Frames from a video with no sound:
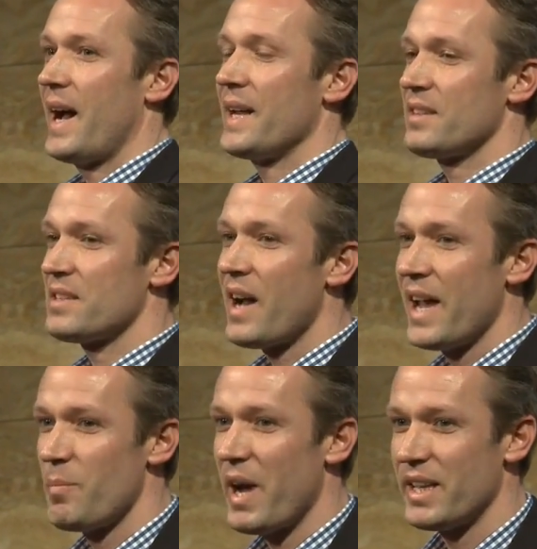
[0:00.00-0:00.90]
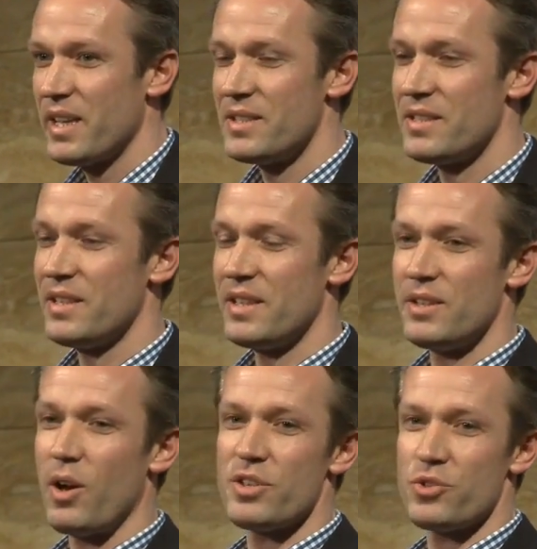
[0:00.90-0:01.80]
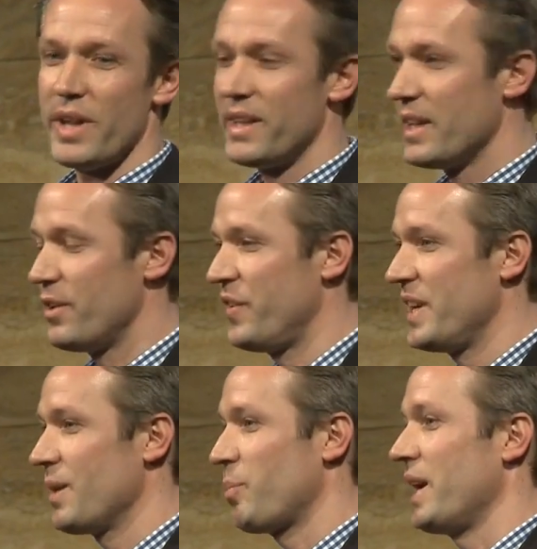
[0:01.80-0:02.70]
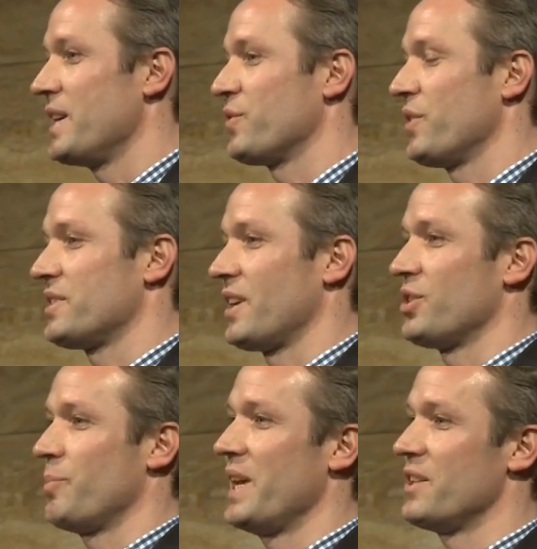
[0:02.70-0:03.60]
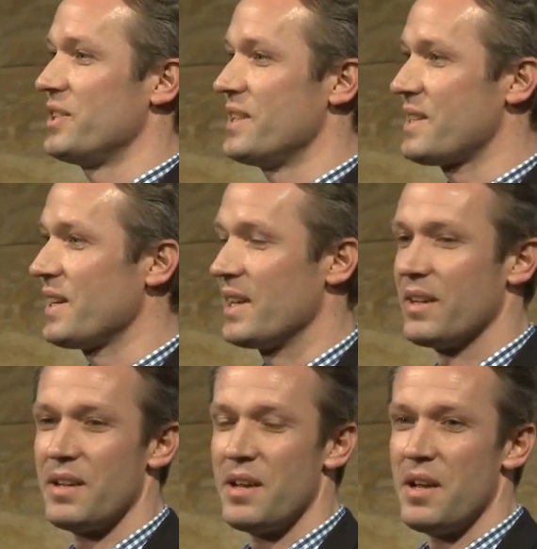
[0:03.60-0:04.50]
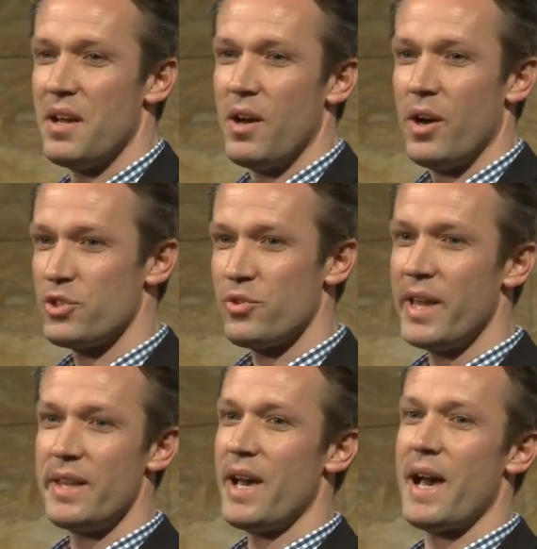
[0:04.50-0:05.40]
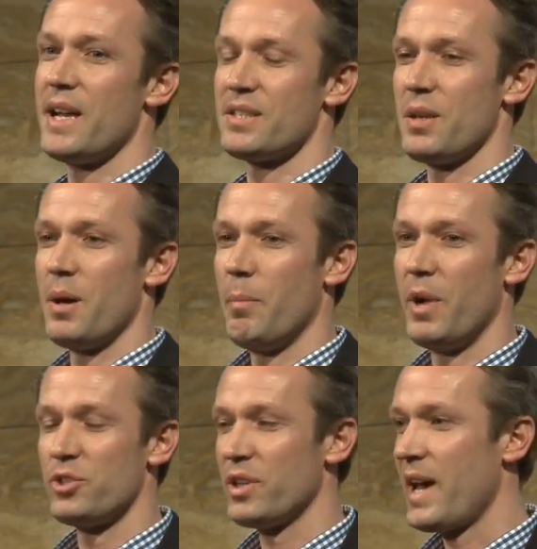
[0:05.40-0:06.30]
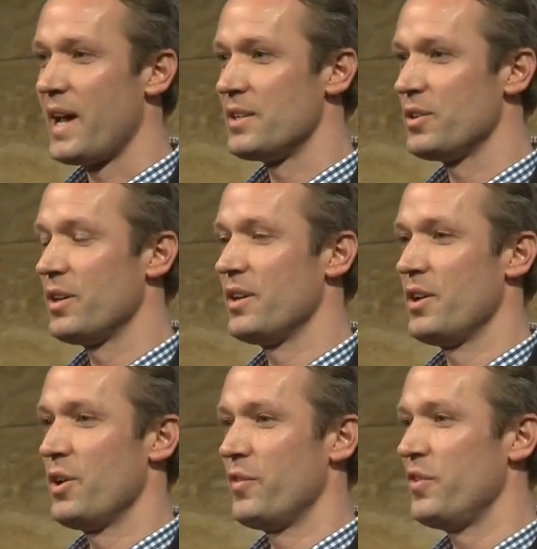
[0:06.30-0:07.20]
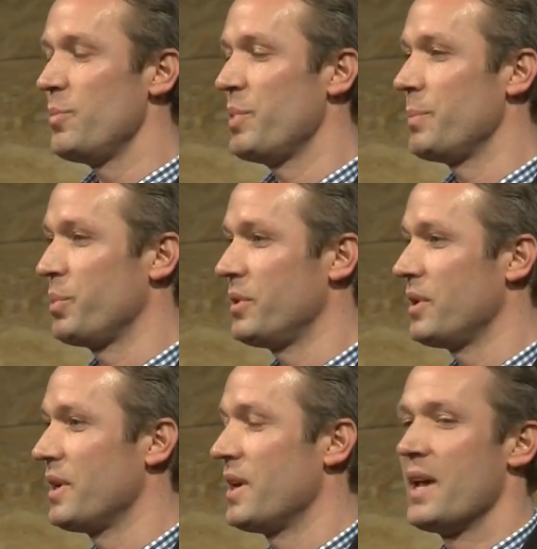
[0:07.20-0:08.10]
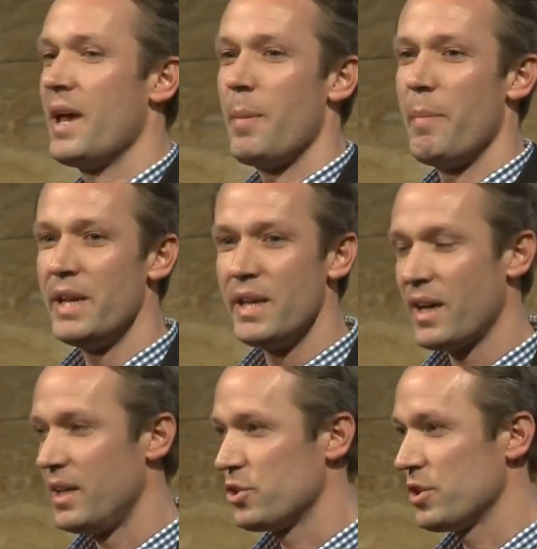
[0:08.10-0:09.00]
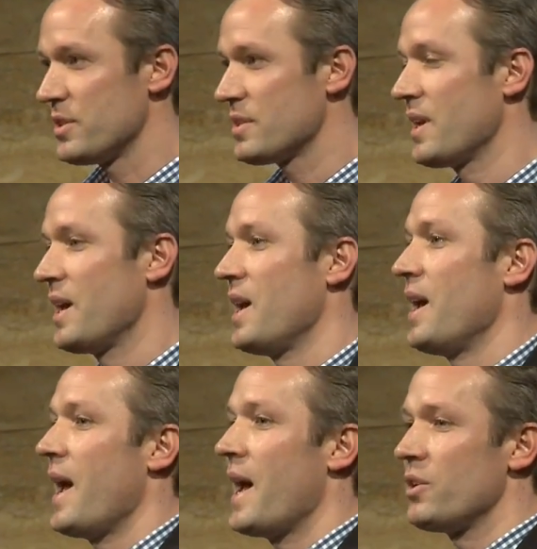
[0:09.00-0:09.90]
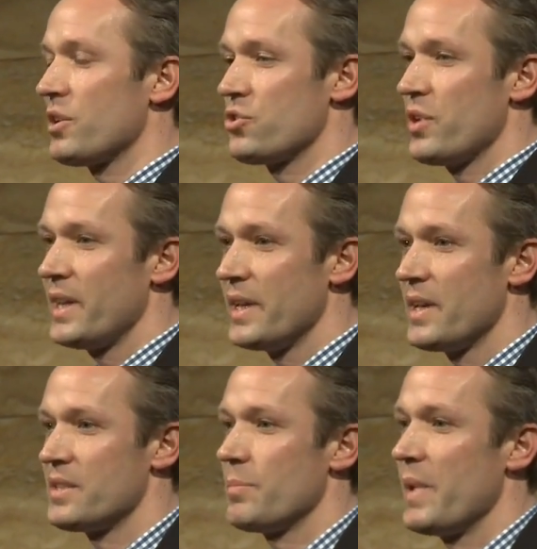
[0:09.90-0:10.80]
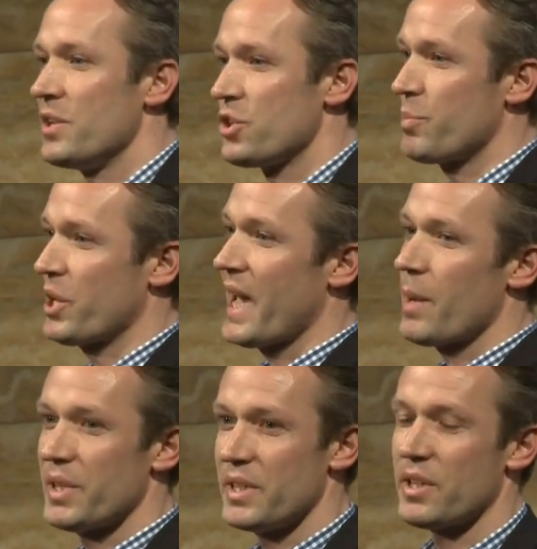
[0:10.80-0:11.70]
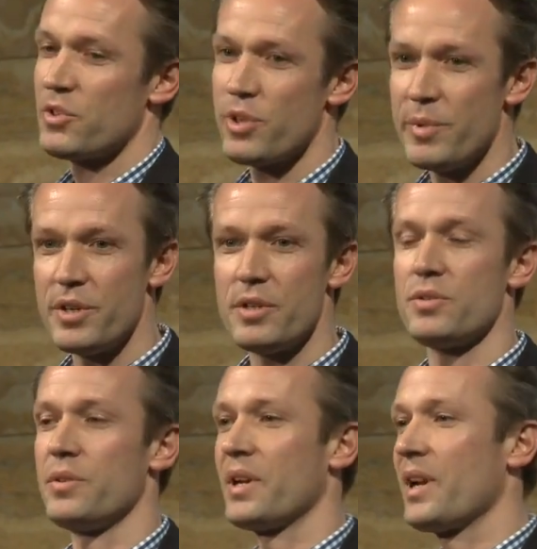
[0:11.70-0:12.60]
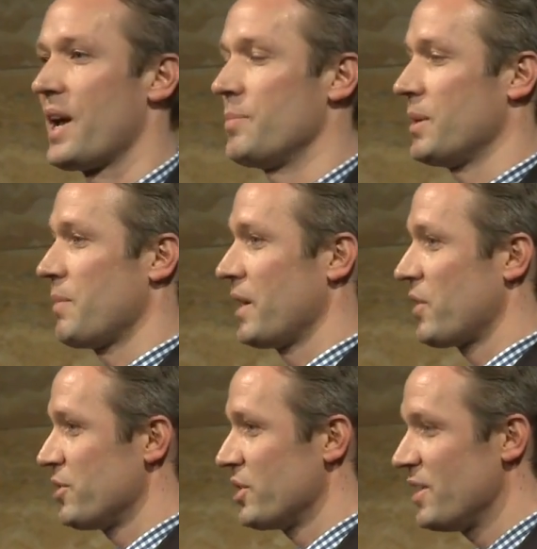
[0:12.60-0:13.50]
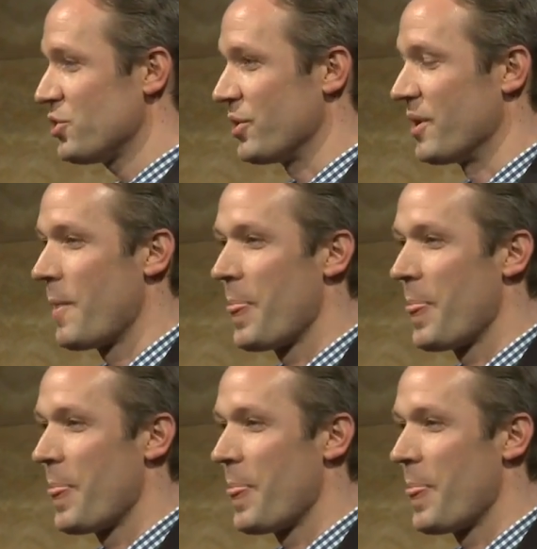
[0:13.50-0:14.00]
At the time, I considered Australia a fitting place for such a PhD study. Australia has much land, few people, many cultures, and Australia is a major per capita contributor to the climate migration issue.